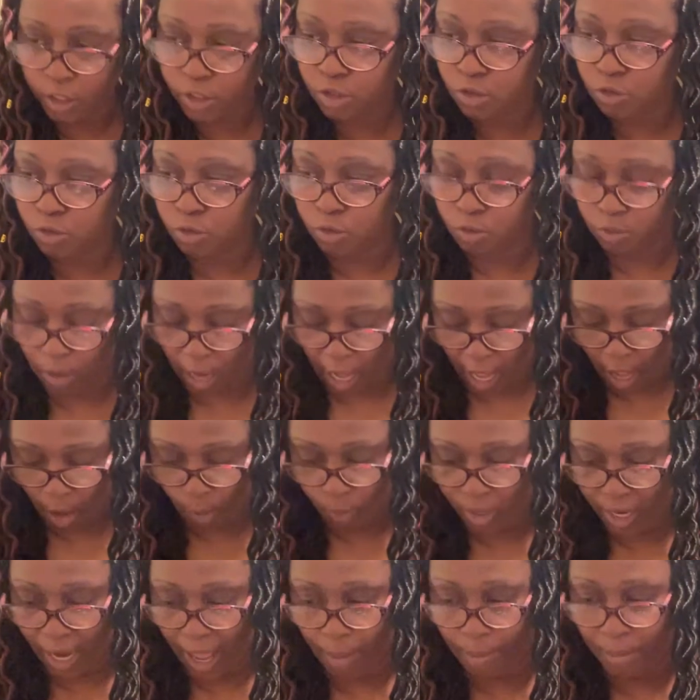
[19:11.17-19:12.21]
to,
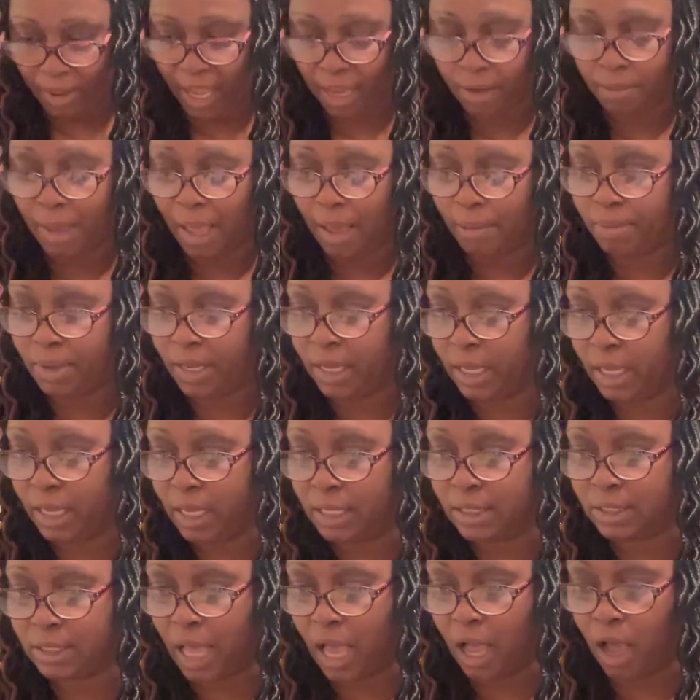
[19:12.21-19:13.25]
when I make my
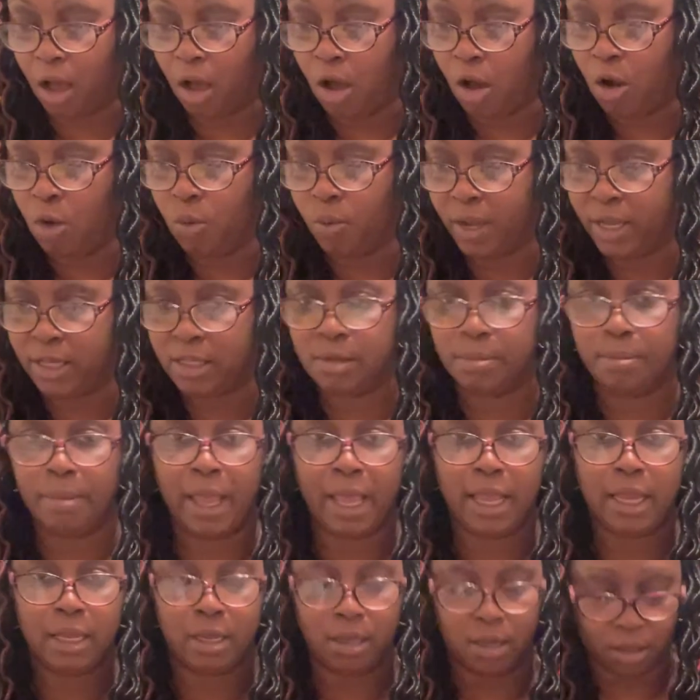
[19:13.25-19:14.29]
pens, I always
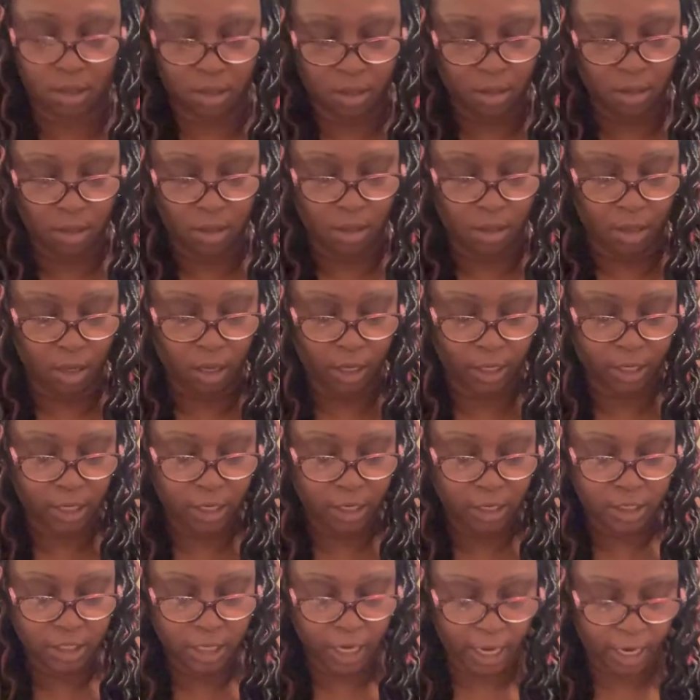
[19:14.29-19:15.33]
make a
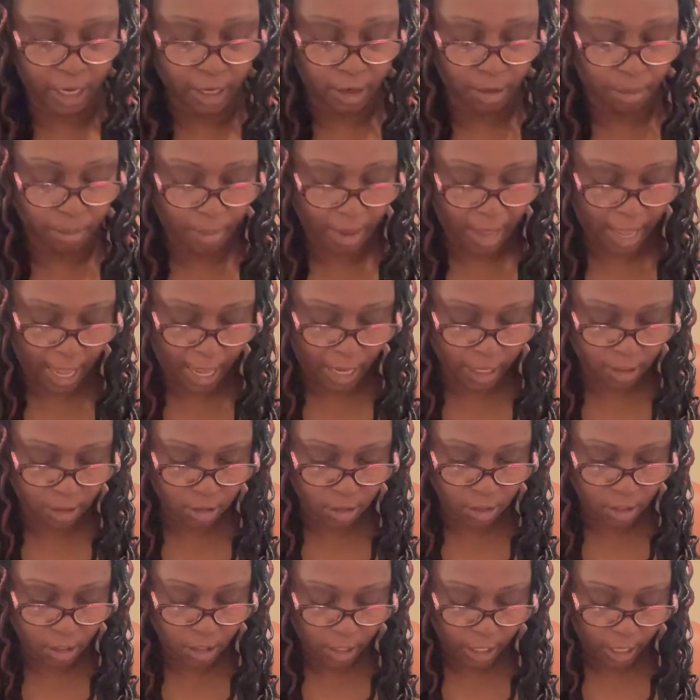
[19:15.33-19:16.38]
keychain to match.
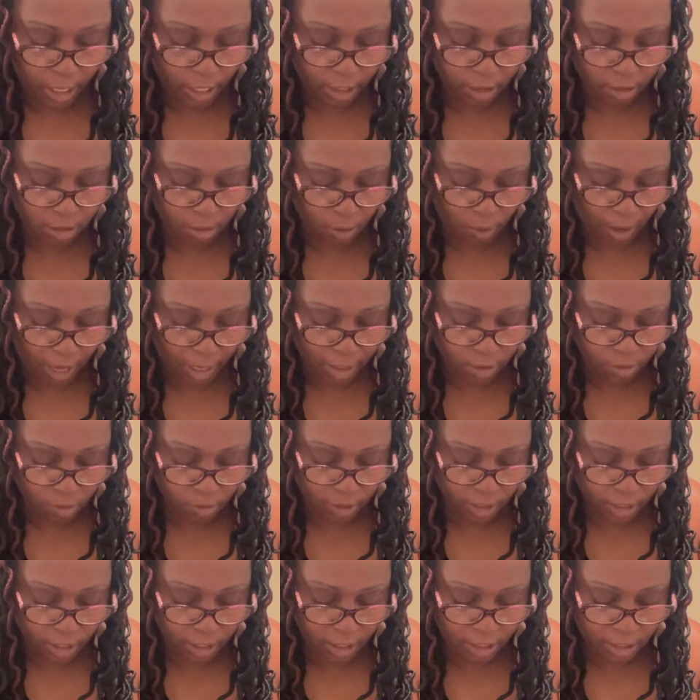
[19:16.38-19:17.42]
And so I do the
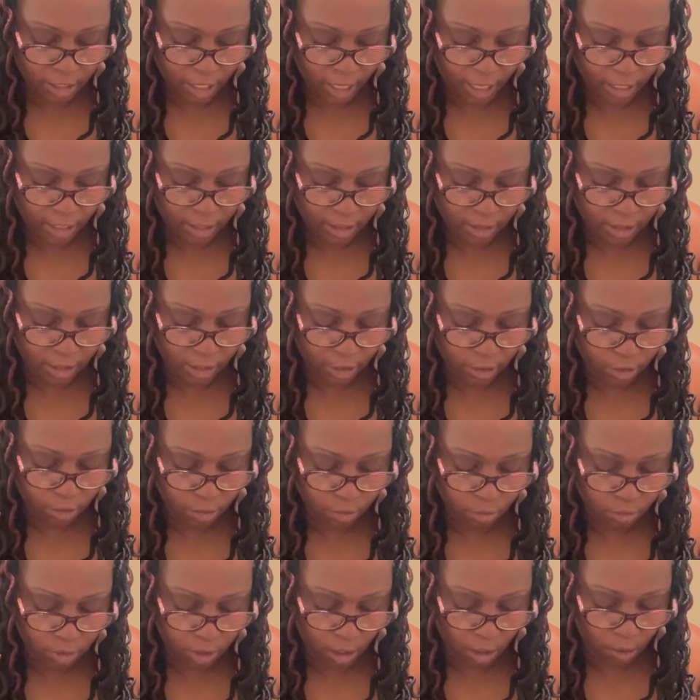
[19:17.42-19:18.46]
keychains in
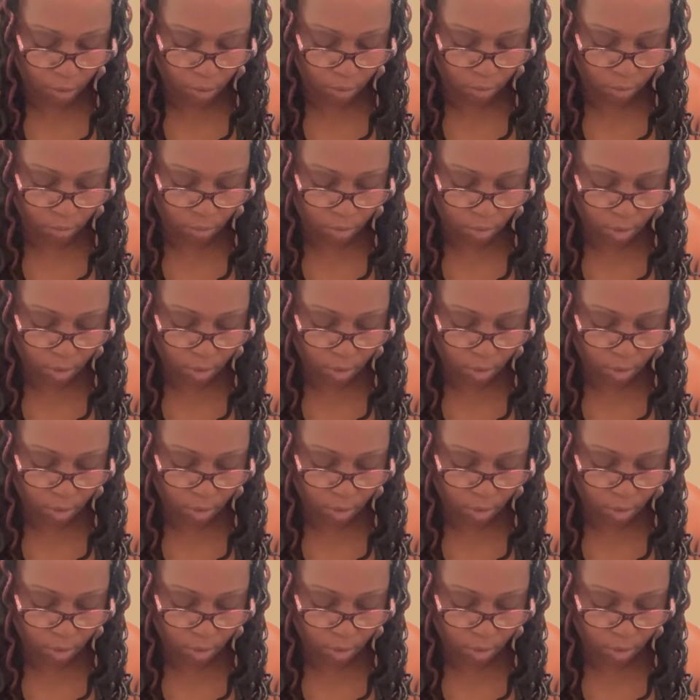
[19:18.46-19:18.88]
2 tones.